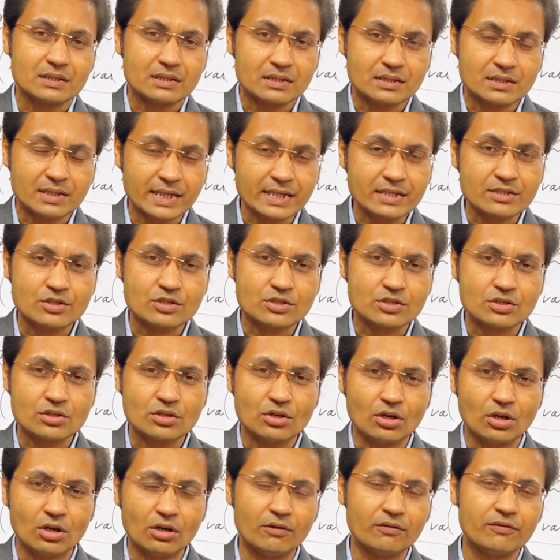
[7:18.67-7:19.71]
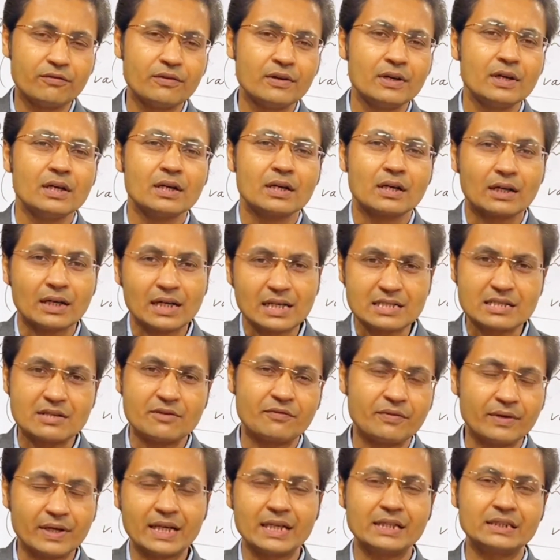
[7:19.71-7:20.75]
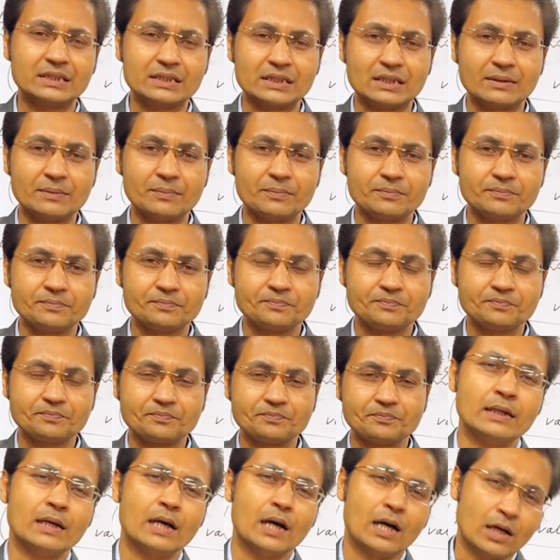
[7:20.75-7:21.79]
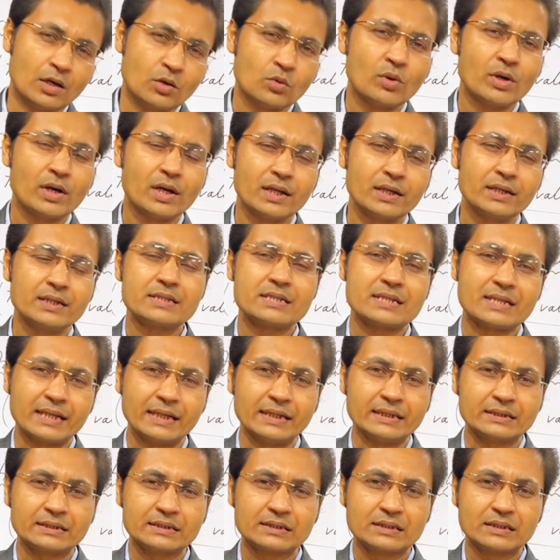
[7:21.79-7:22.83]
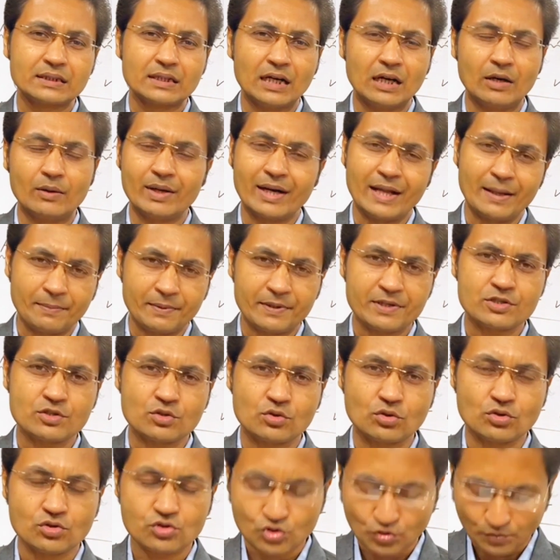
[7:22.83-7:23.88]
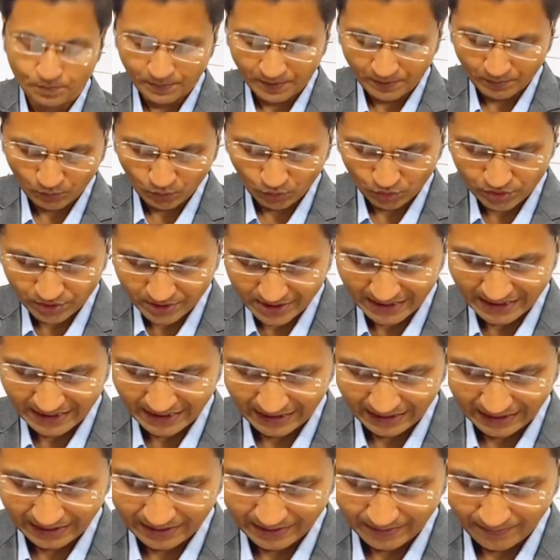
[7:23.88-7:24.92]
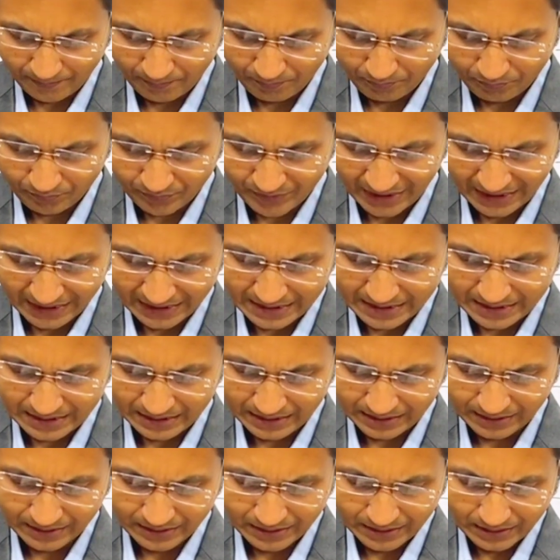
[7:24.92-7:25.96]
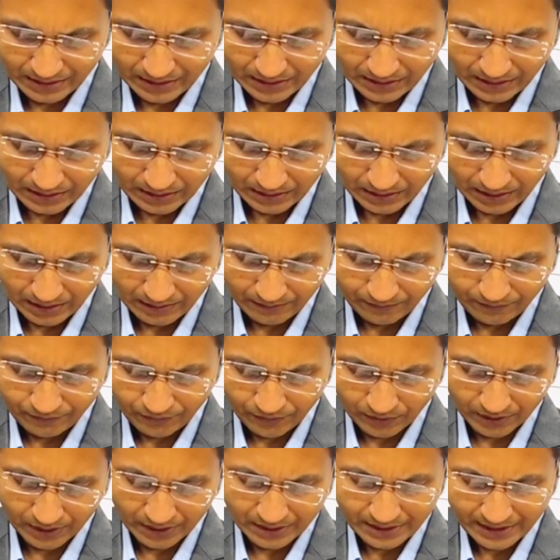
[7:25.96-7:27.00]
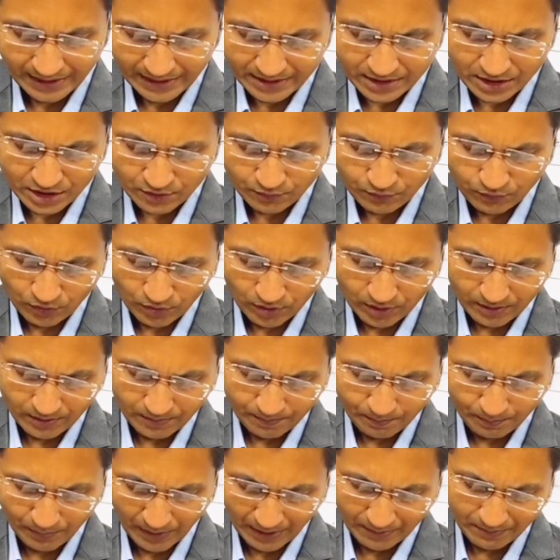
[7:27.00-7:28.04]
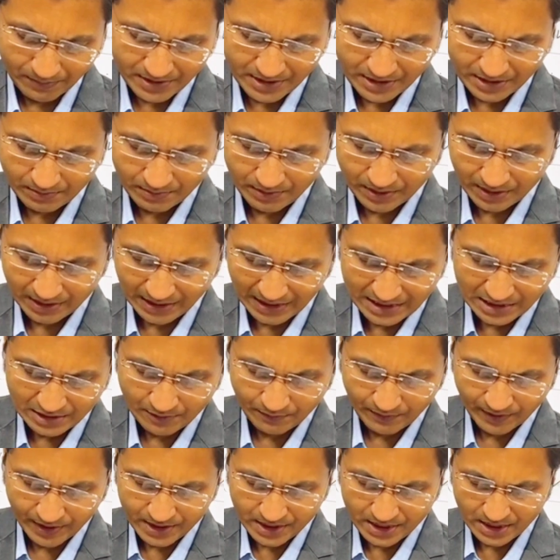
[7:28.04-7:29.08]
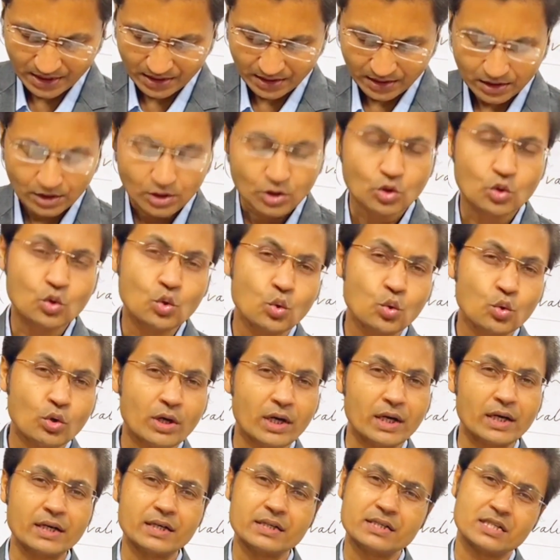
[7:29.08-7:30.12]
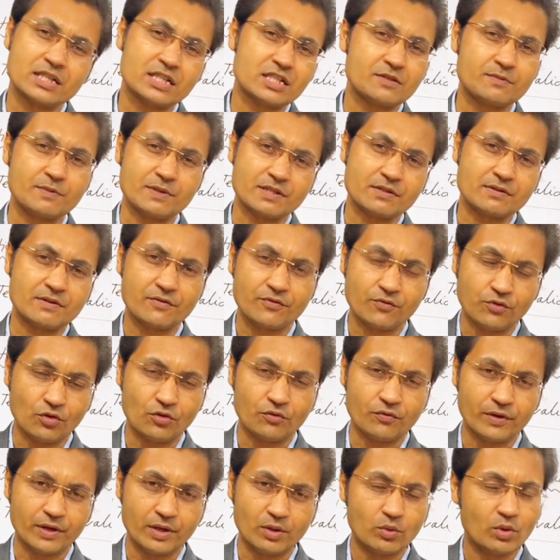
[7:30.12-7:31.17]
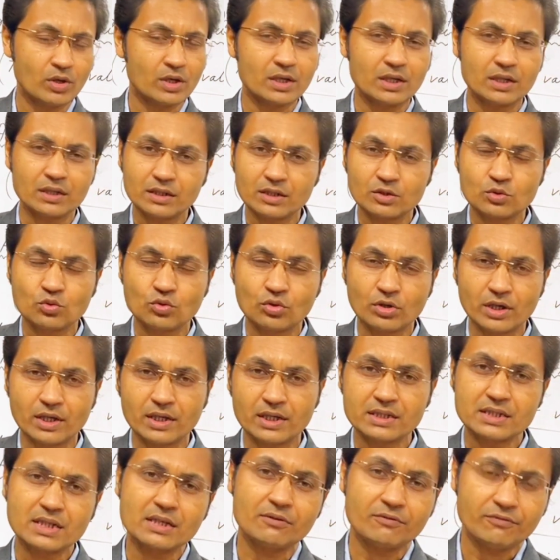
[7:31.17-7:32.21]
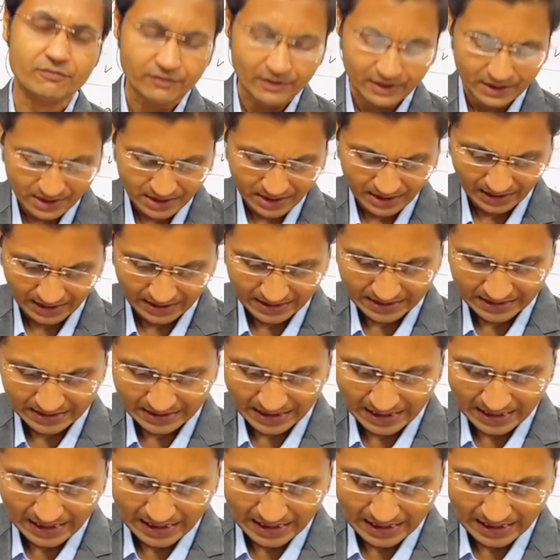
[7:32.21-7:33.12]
test of classification. In Anwar Ali's case, our apex court, Supreme Court, stated that for the test for permissible classification, two conditions must be fulfilled. What are the two conditions? First is